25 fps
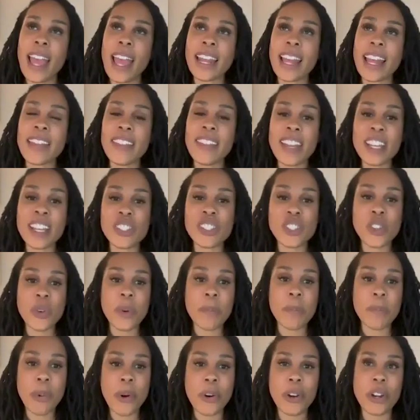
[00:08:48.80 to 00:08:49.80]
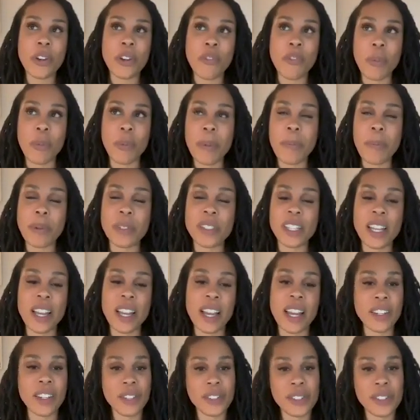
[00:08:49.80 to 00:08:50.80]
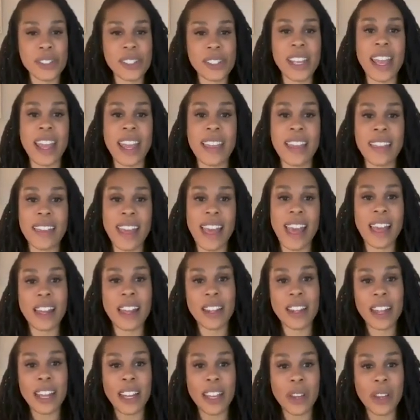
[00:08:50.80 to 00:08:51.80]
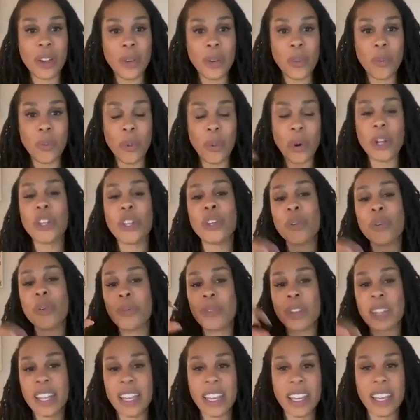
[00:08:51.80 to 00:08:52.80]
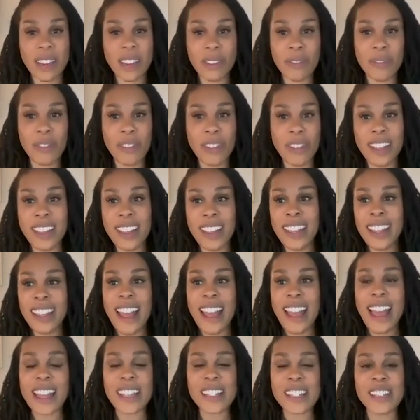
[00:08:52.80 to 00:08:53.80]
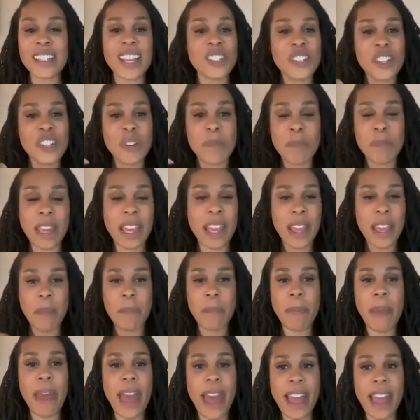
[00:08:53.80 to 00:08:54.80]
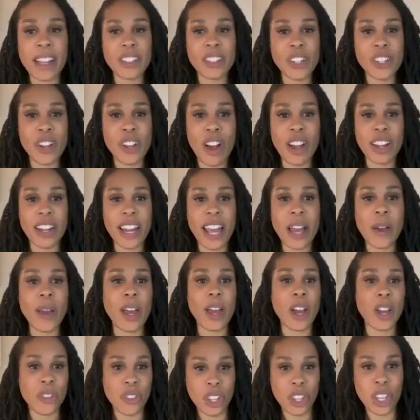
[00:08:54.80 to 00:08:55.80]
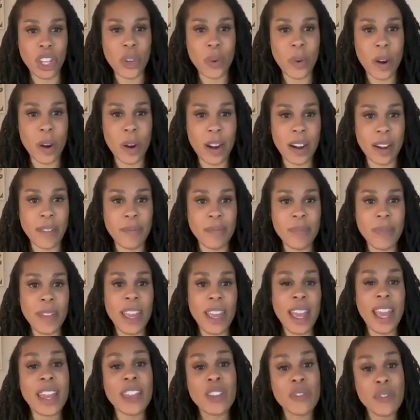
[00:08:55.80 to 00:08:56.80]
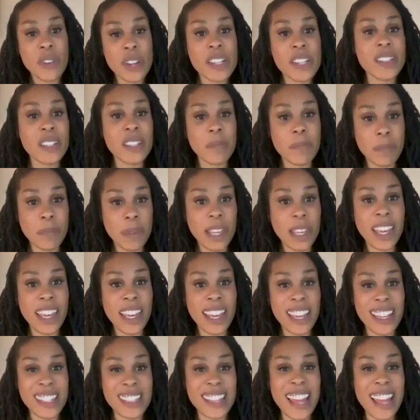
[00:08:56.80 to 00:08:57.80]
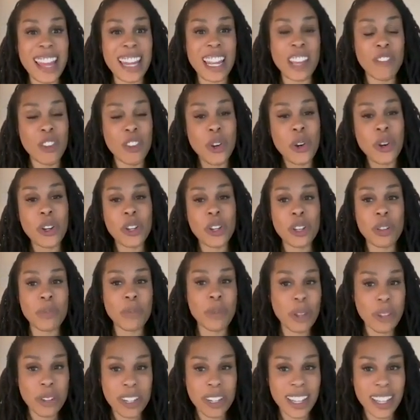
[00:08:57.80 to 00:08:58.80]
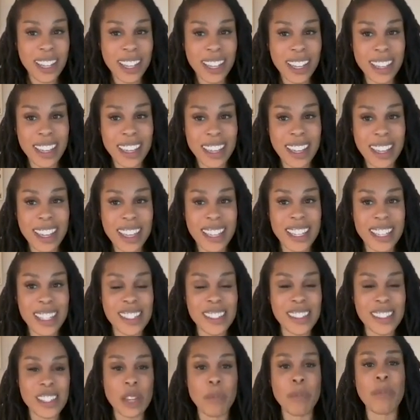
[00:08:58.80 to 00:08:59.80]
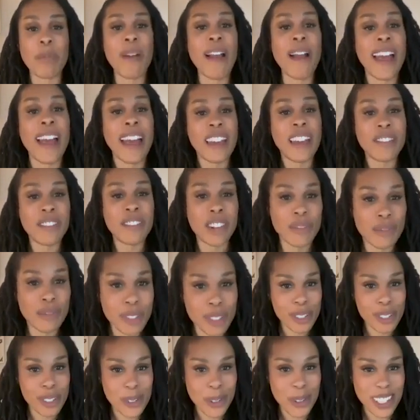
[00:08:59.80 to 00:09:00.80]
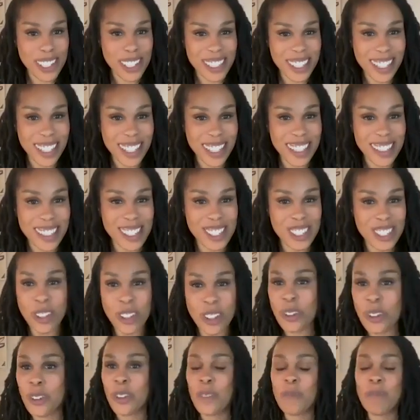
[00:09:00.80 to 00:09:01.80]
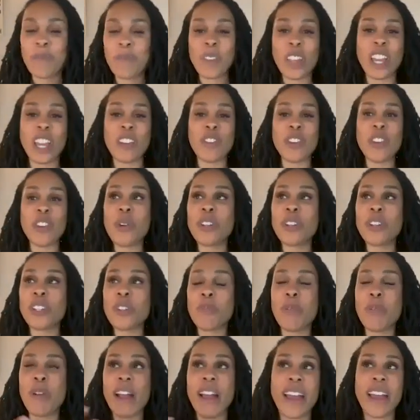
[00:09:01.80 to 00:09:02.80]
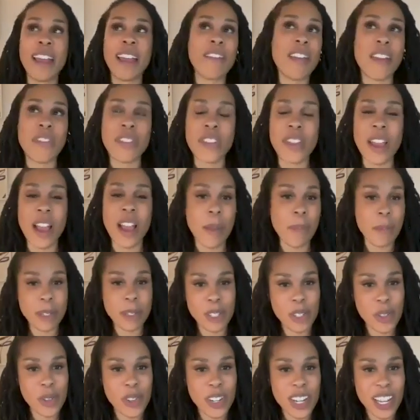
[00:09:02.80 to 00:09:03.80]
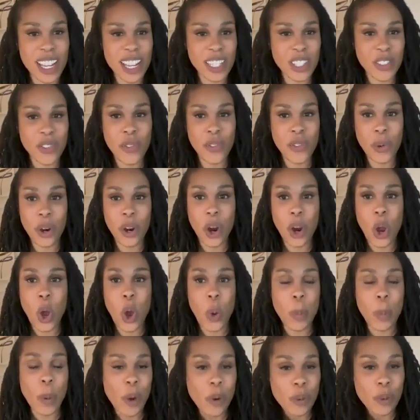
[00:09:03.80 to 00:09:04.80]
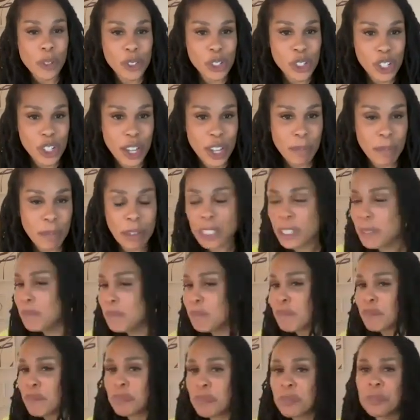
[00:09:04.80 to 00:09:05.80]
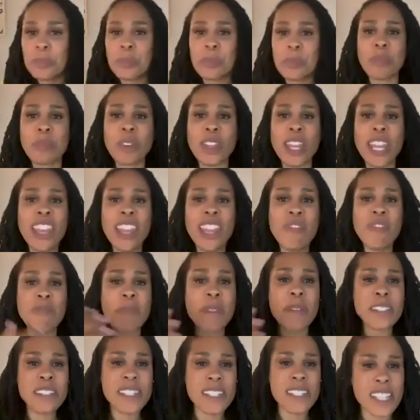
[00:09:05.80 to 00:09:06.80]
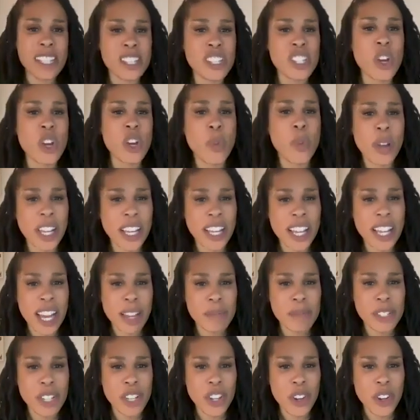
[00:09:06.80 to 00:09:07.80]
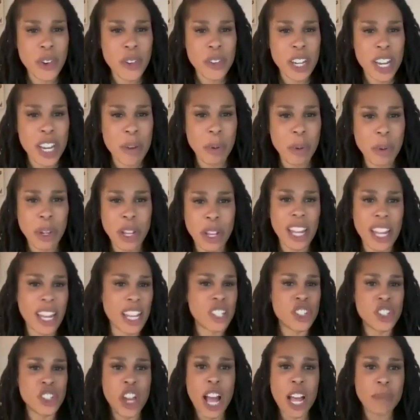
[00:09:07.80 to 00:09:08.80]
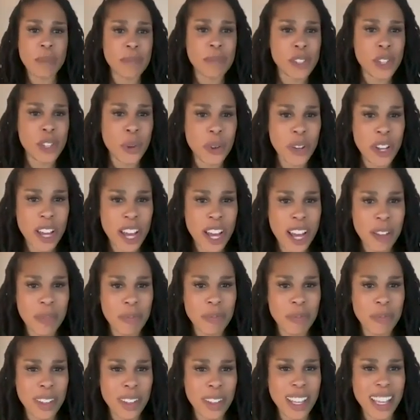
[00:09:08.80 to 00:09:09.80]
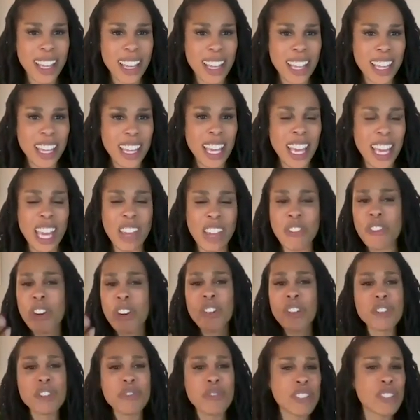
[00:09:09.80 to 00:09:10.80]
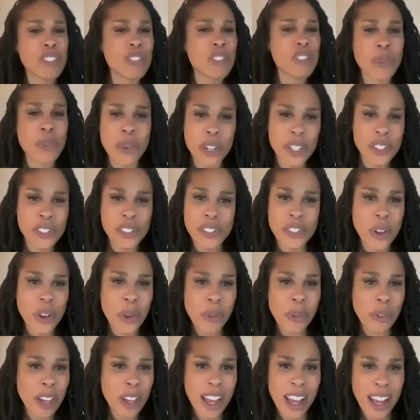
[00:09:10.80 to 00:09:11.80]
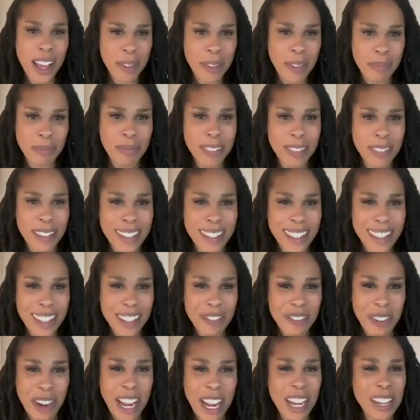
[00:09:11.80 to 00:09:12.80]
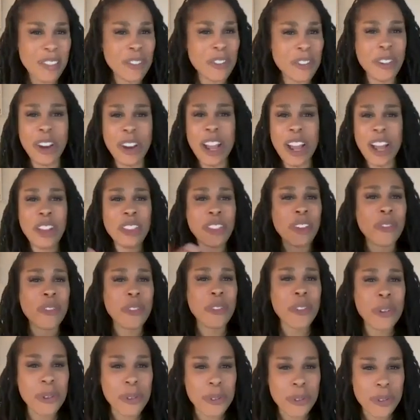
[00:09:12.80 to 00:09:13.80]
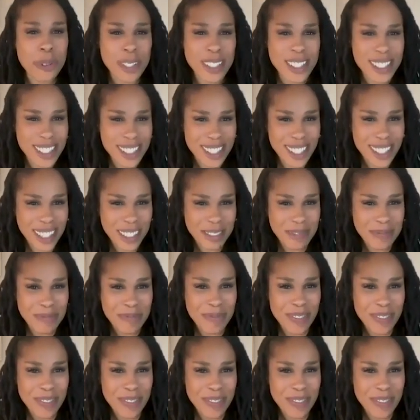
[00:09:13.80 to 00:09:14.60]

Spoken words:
And I think it's so important for people to understand that like where you live has such a big impact on how healthy you are. And the reason being is that if your community is deprived resources, so if you are deprived at the opportunities for home ownership, if businesses don't want to come to your neighborhood and jobs don't come, if grocery stores don't come, right, for healthy foods,